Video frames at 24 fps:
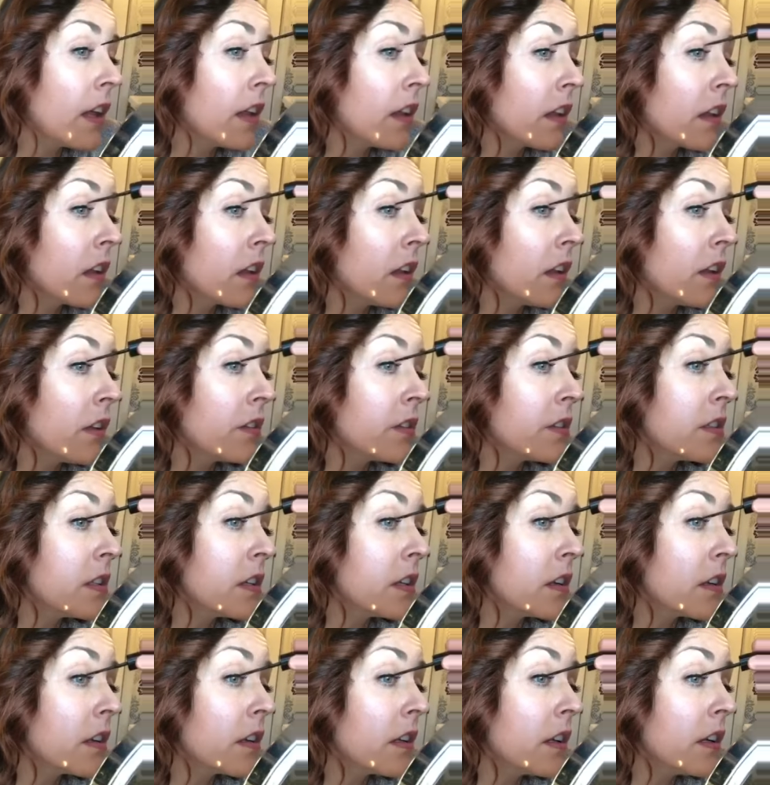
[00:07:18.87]
close to
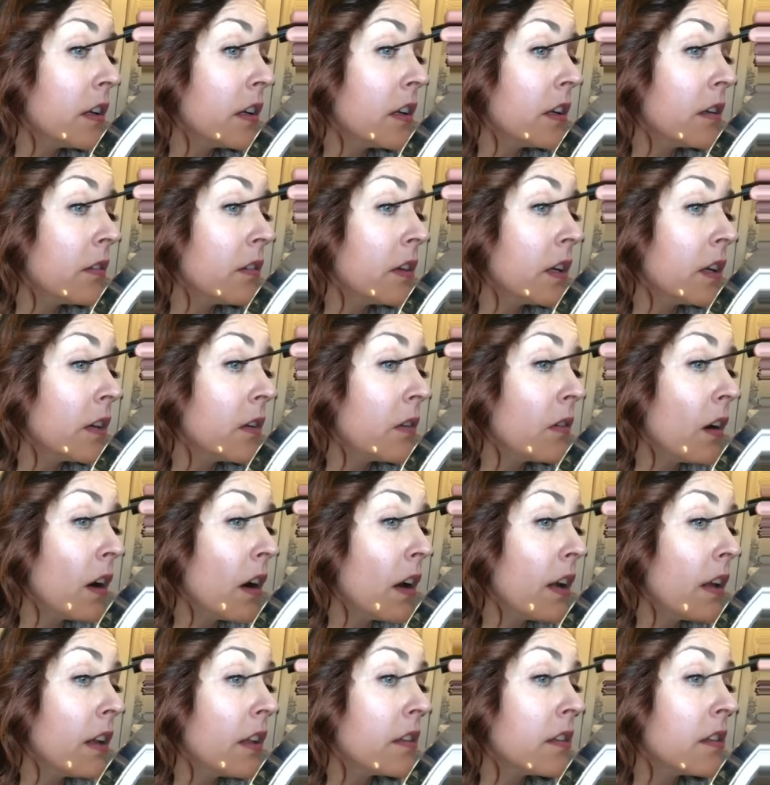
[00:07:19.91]
your lid where you
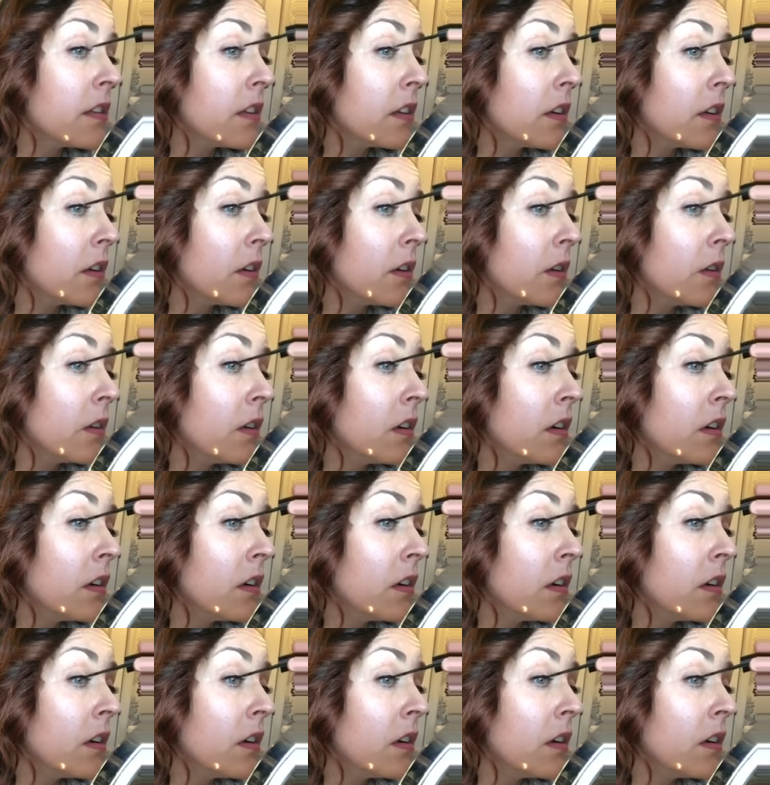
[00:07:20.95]
want it to